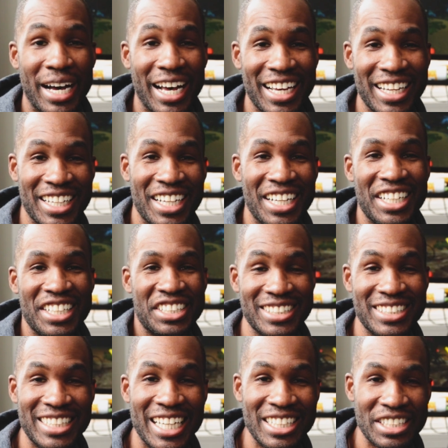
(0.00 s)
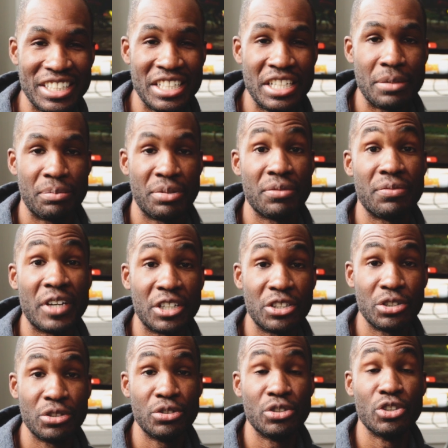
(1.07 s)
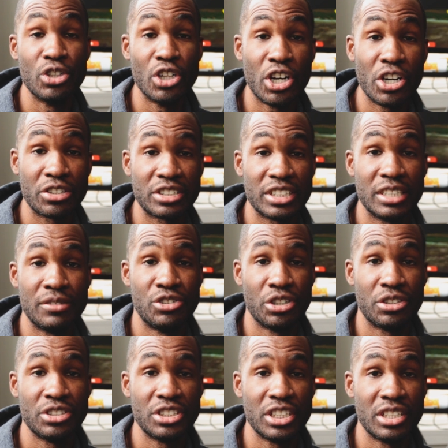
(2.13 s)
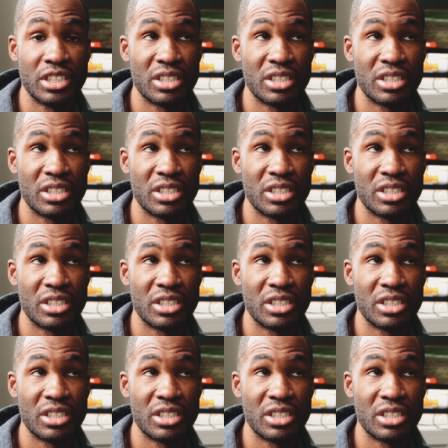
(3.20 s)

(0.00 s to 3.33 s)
my Castelli Perfetto long sleeve jersey